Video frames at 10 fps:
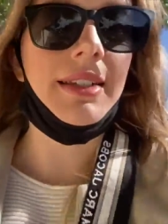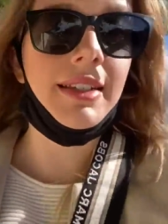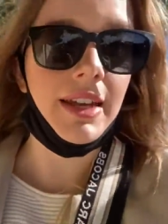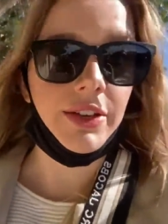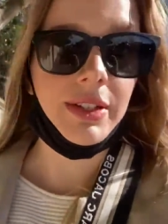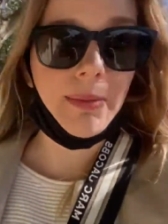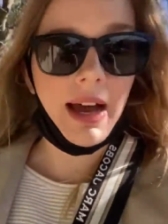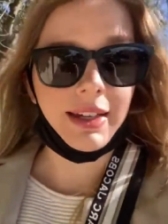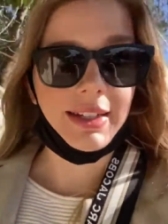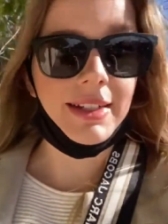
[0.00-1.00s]
see who's
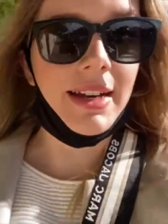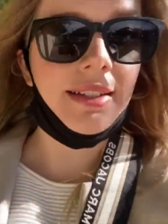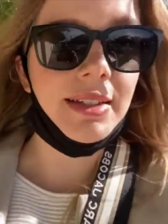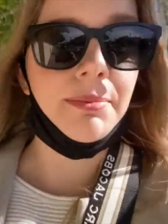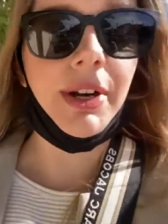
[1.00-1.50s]
marking down some